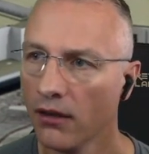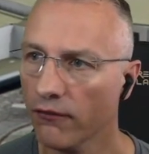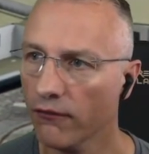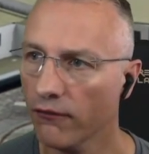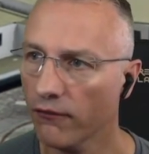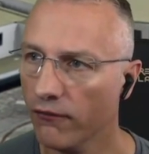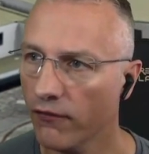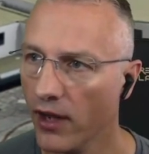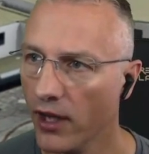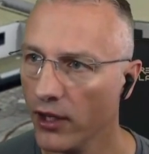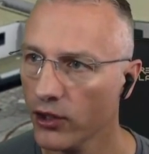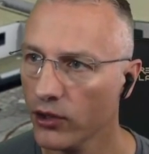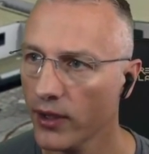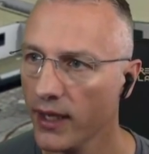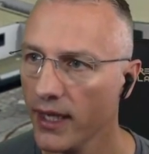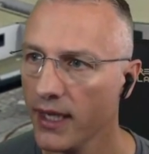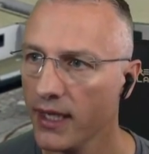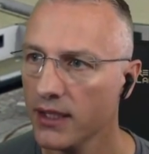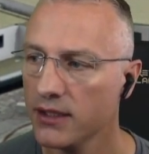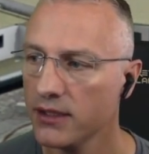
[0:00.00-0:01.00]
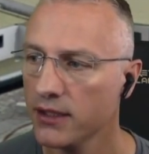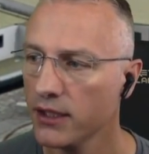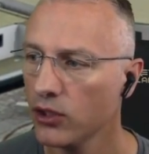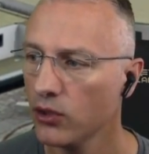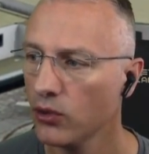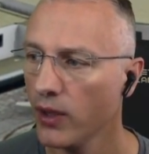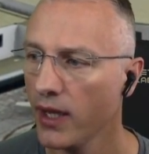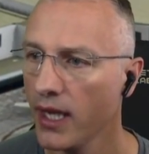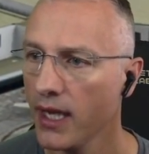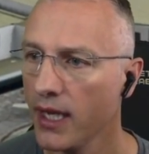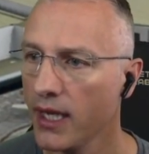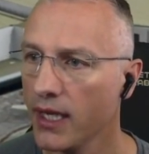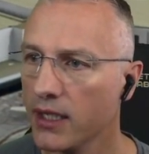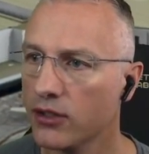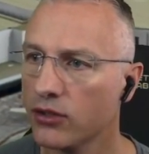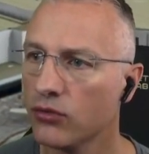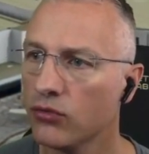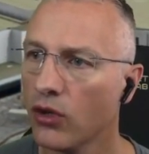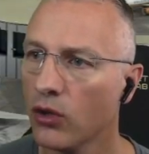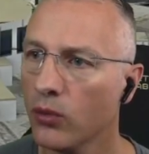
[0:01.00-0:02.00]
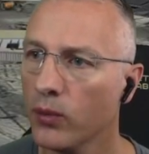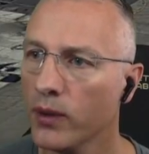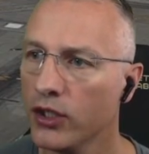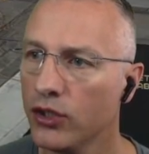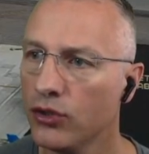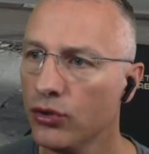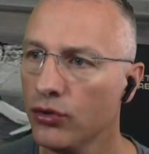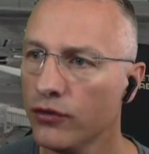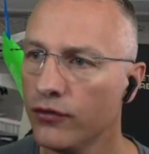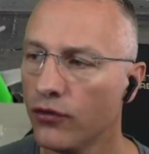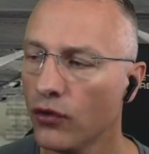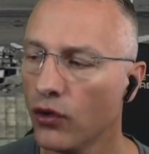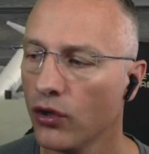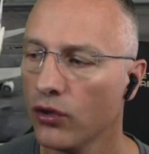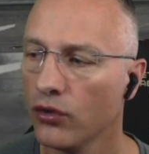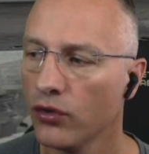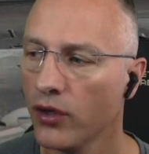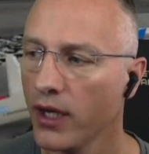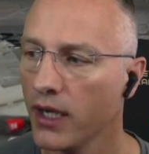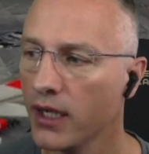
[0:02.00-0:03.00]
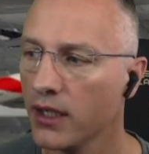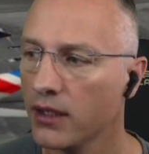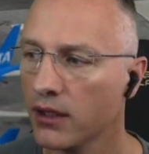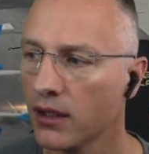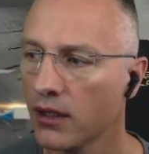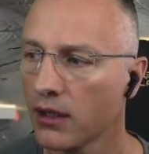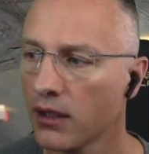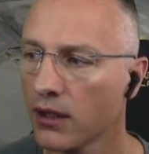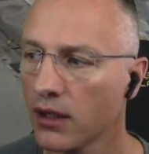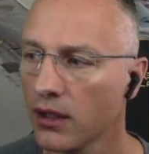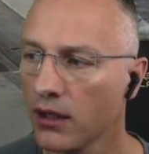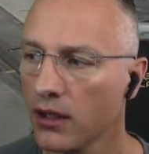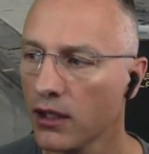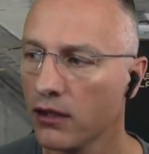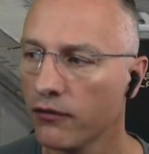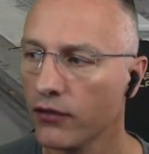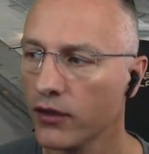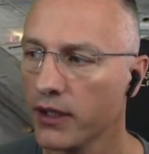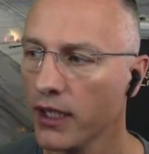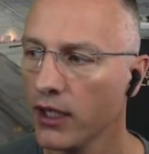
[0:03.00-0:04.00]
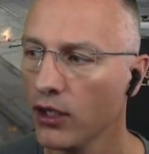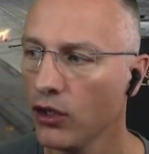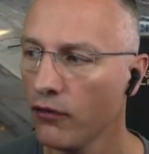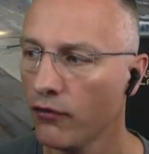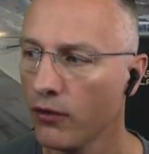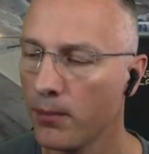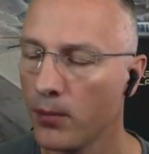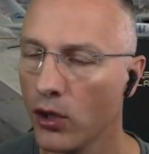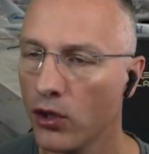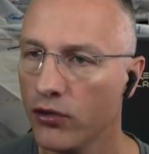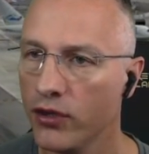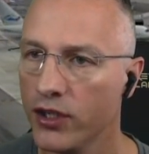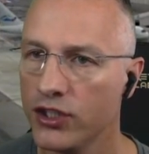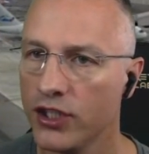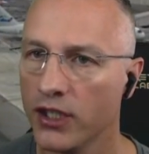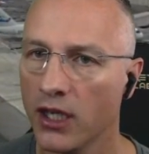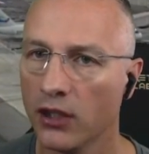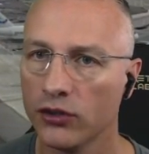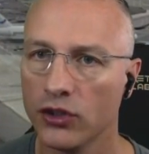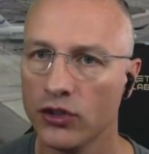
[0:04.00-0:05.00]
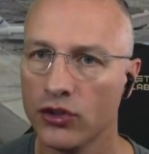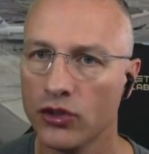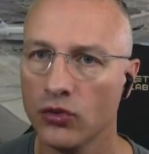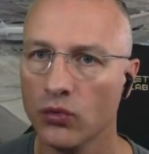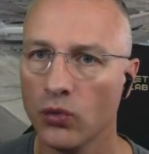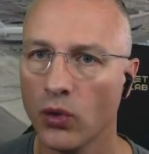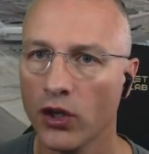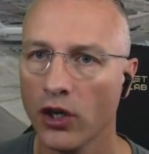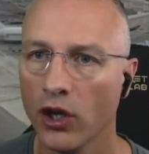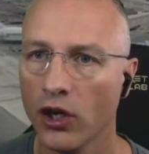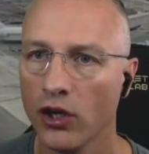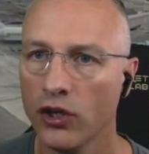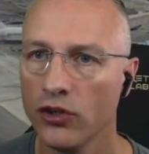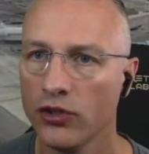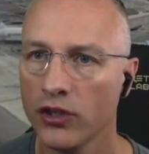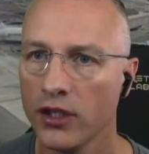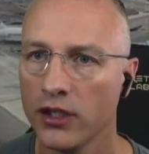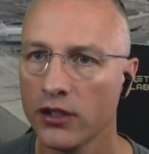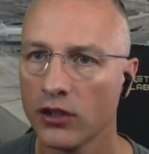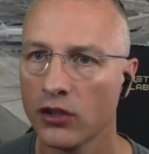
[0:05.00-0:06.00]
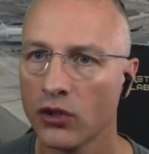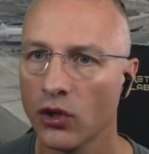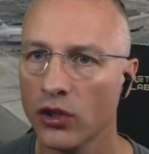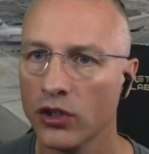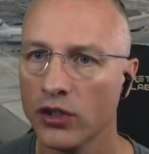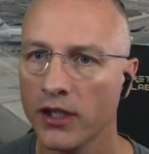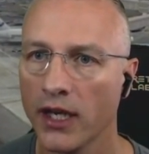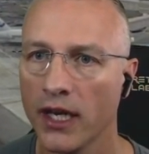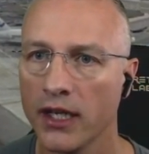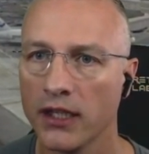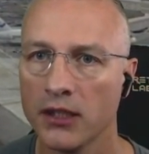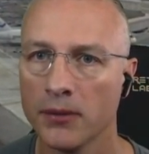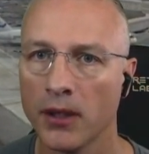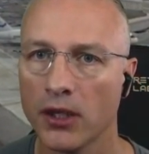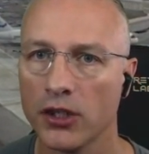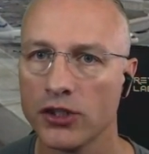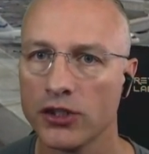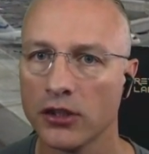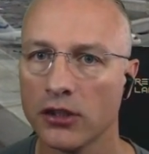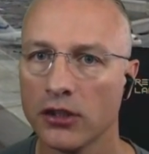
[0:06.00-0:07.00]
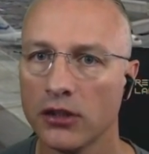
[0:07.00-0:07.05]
Value 808, runway 24 right, cleared for takeoff upon reaching altitude 100, contact departure.